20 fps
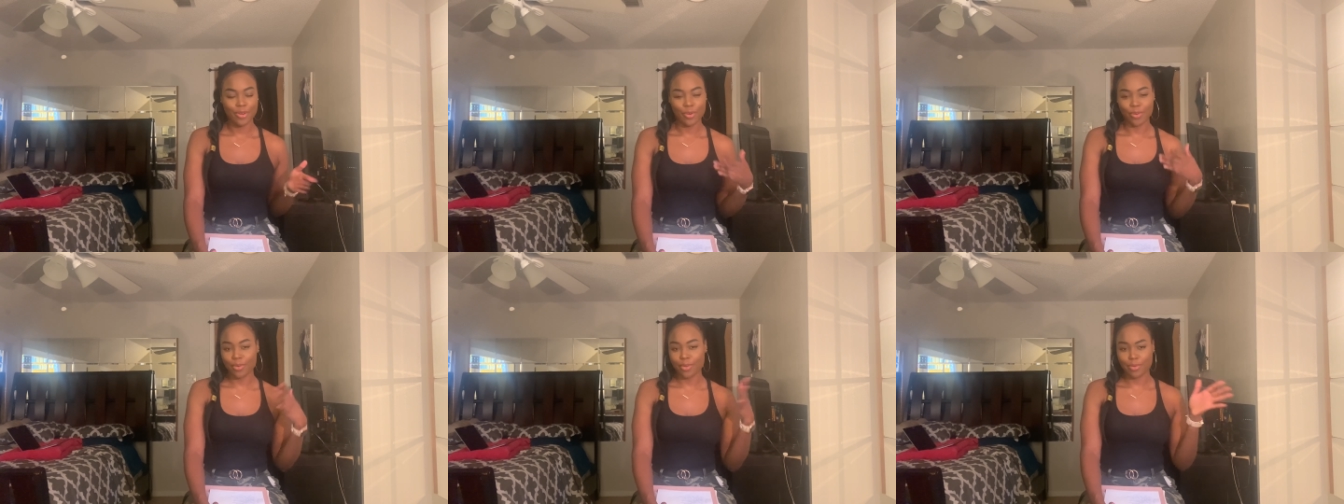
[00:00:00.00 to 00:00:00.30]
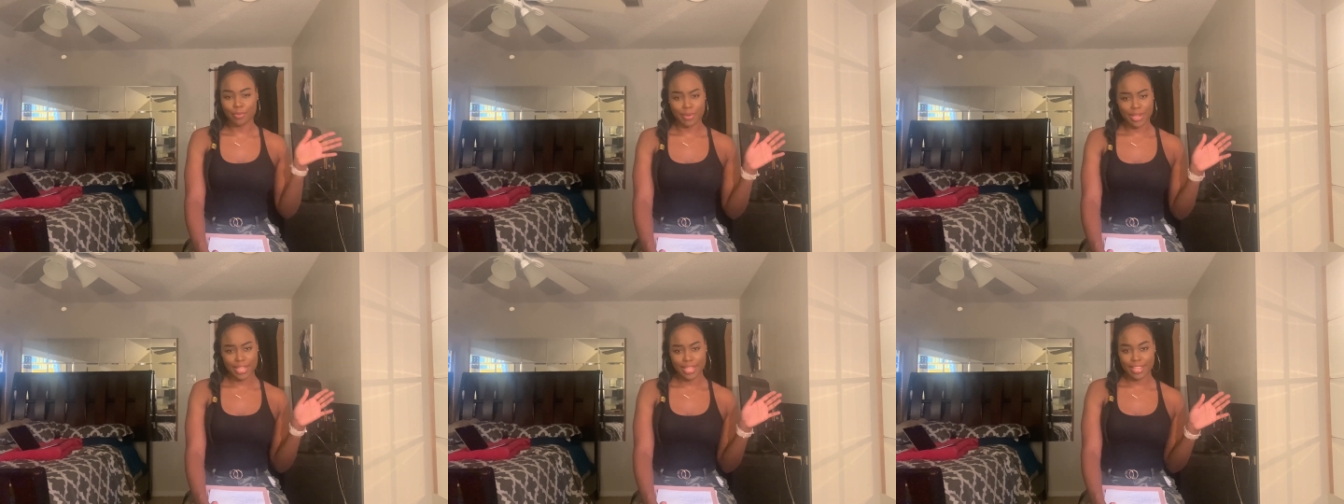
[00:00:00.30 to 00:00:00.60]

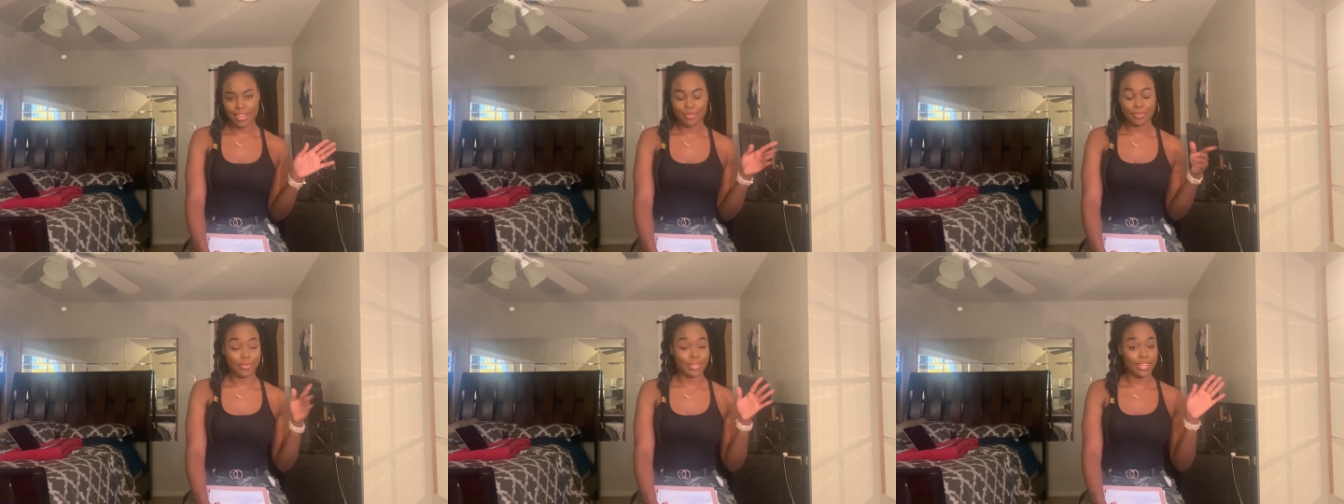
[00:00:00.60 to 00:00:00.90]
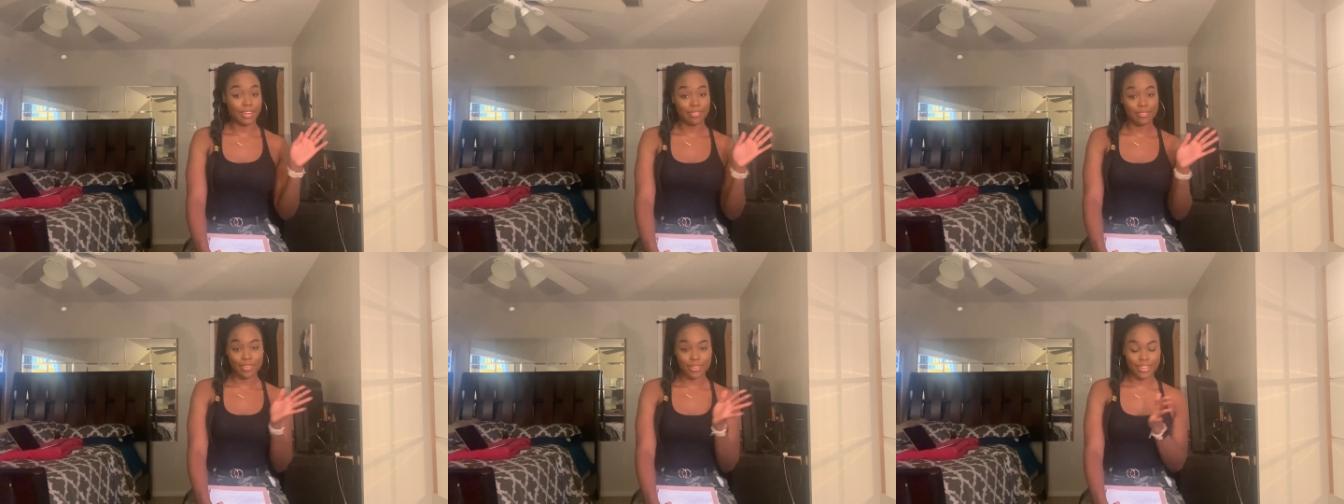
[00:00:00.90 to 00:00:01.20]
or read,
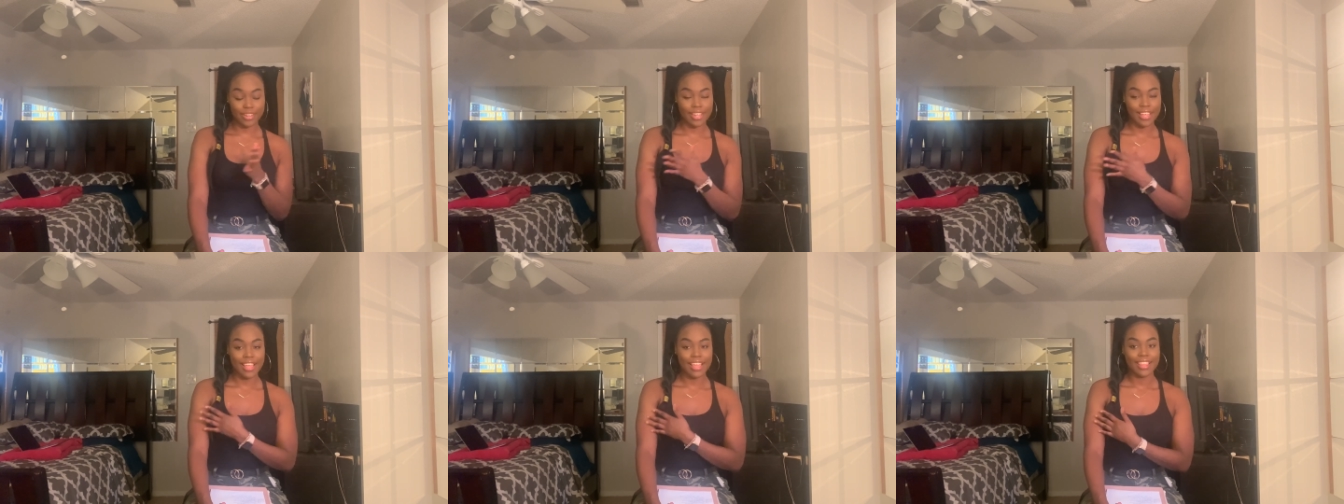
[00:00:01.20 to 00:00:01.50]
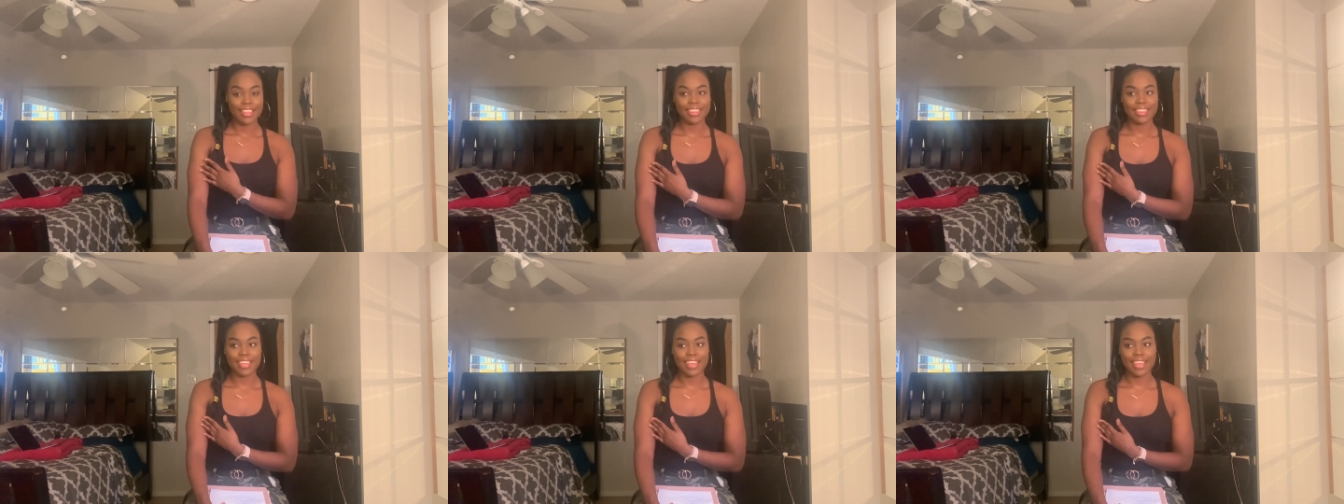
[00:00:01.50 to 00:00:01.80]
whatever,
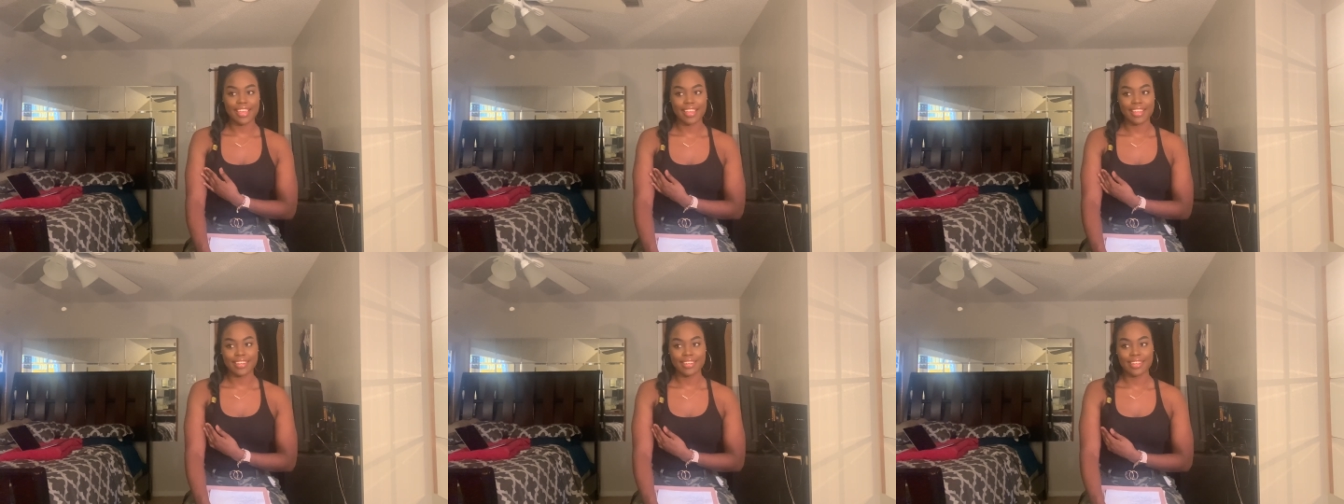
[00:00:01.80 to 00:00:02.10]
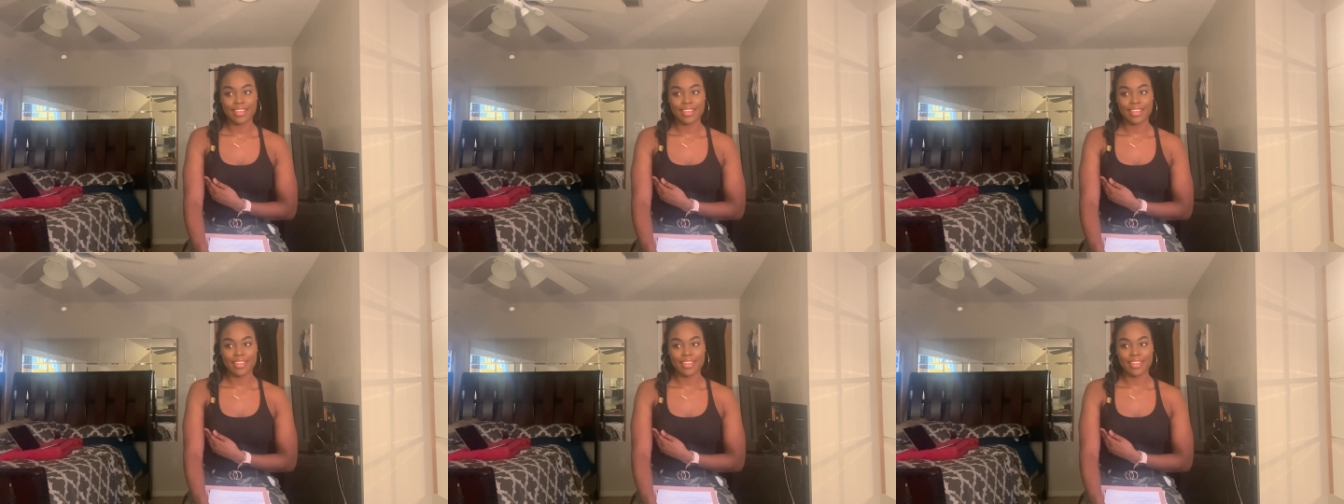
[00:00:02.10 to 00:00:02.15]
that